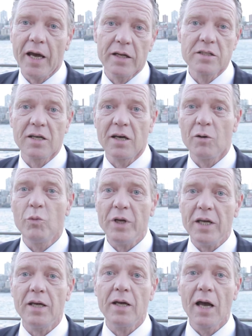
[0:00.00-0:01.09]
and uh,
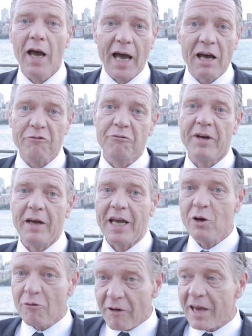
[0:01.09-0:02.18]
we have
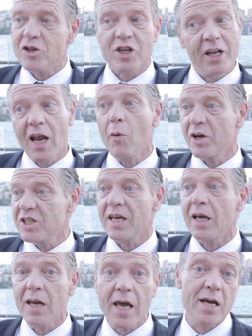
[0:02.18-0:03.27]
innovation in our
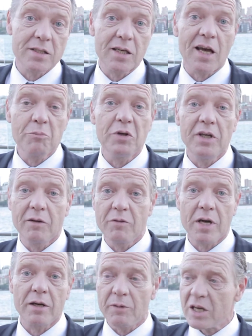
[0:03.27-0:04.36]
DNA as a company and we
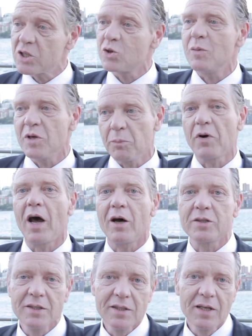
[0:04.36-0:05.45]
are extremely proud
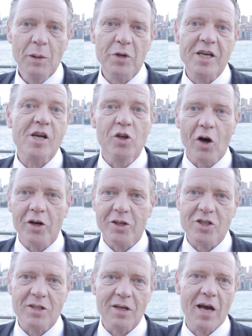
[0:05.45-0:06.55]
being
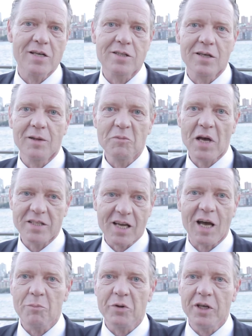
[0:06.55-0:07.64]
acknowledged as a, as a
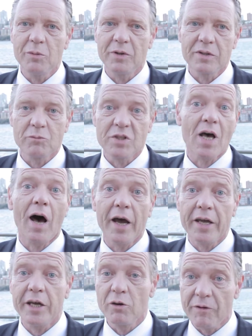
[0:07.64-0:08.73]
company with, with a high
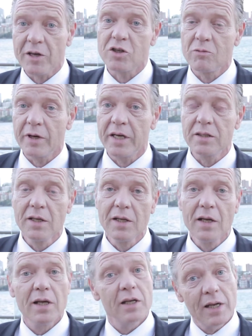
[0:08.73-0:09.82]
innovation rate.
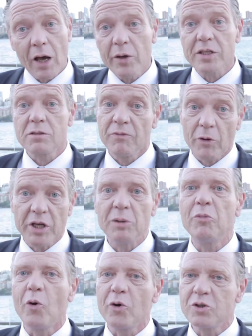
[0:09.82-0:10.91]
Now it's very
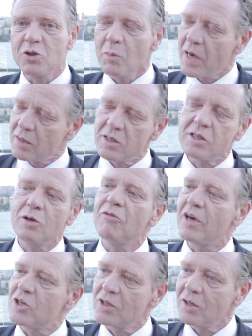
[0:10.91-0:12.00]
important to make this
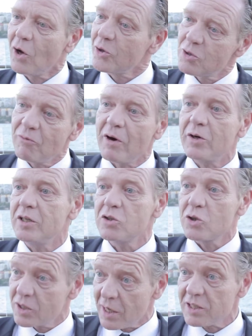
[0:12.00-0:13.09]
innovation also very
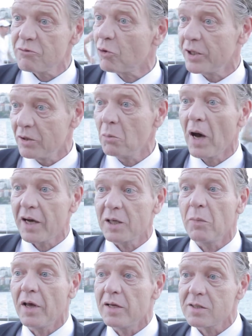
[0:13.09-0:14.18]
successful in the
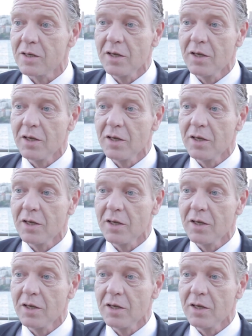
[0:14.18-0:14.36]
marketplace.